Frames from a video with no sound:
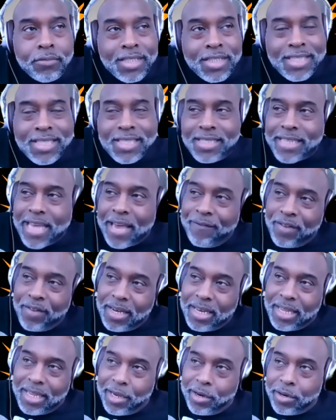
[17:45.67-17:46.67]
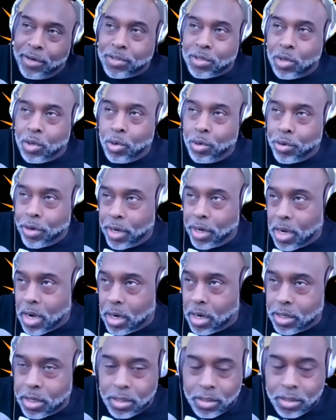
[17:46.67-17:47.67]
70 years old or
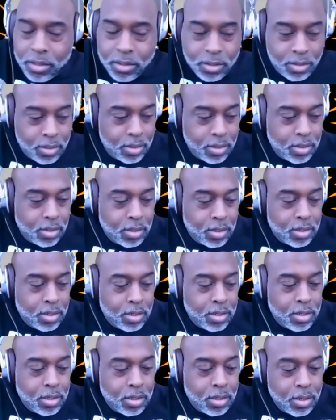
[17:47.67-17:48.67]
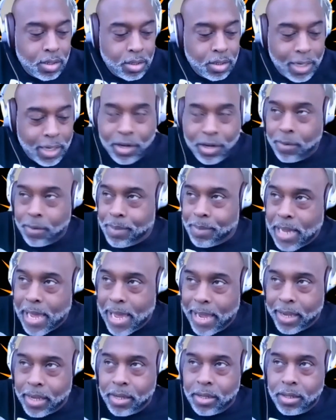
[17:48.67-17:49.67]
younger and you're
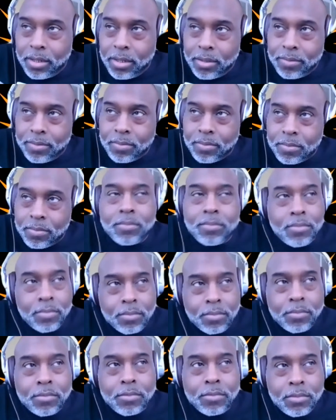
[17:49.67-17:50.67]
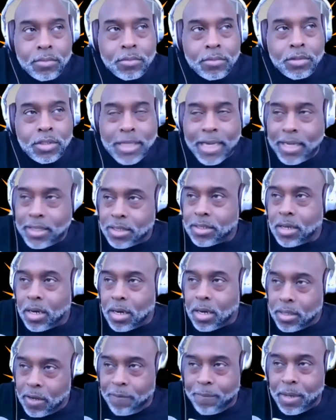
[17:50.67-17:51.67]
Black, chances
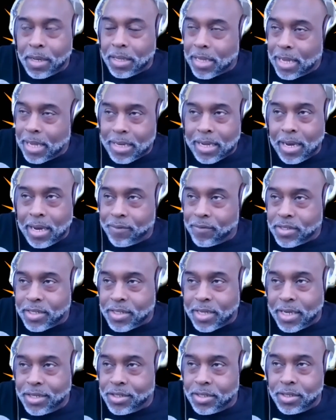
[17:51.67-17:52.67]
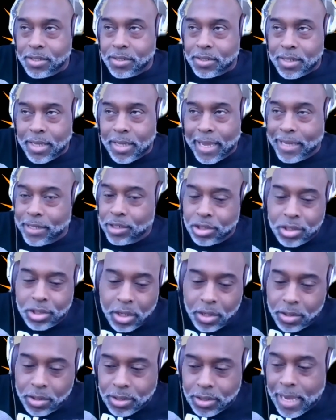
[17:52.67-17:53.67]
are there have been a lot of conversations at
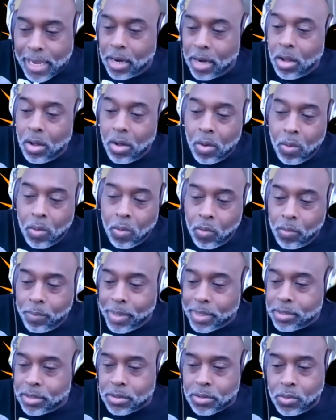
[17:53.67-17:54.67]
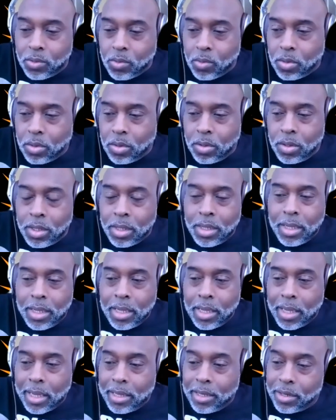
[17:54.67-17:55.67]
church, at home, at school,
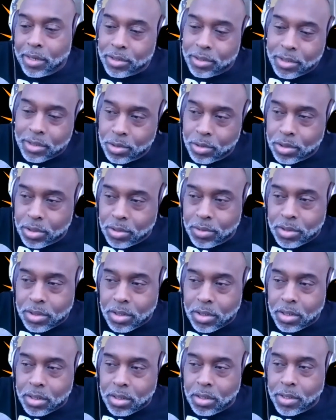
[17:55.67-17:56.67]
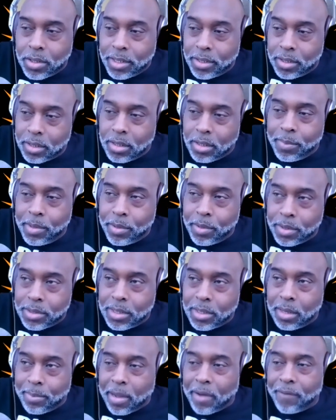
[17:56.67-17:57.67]
in your social circle, in the
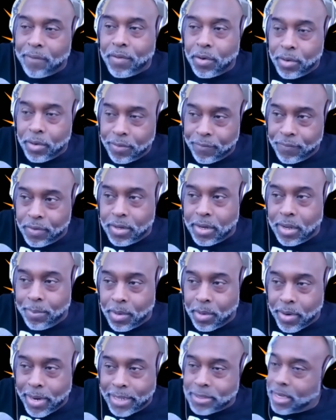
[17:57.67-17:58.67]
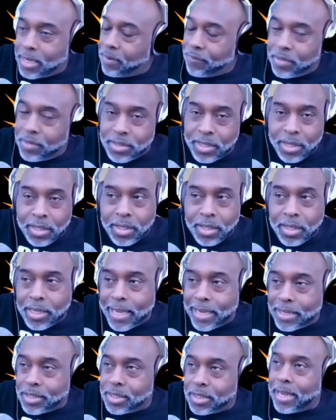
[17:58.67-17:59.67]
community about voting for Democrats every single
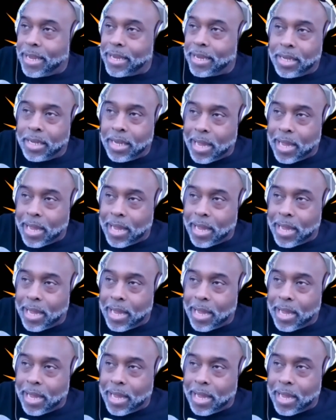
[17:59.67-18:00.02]
election like